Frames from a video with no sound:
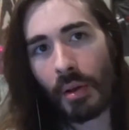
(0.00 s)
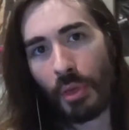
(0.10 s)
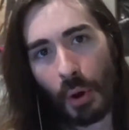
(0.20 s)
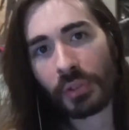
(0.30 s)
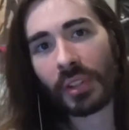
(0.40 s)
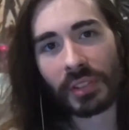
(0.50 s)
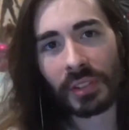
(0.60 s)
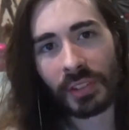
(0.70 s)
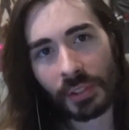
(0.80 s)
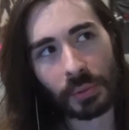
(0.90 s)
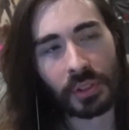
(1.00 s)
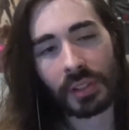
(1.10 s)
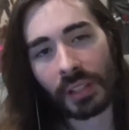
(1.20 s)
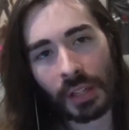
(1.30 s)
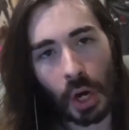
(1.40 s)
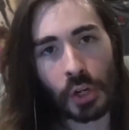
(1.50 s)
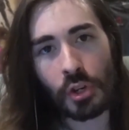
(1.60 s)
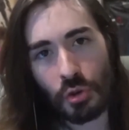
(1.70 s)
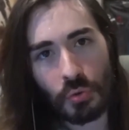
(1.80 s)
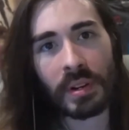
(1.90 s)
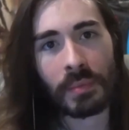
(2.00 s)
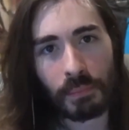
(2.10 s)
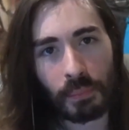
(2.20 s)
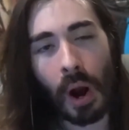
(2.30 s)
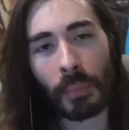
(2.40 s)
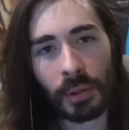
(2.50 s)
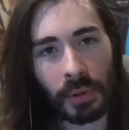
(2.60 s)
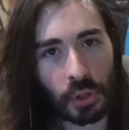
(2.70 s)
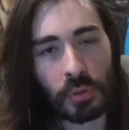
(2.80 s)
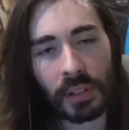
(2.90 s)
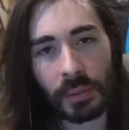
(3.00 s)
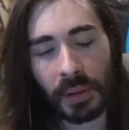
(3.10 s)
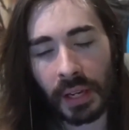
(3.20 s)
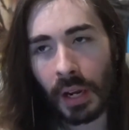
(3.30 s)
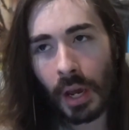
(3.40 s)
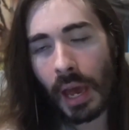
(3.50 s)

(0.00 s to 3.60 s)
those instances which is again a human problem a human complaint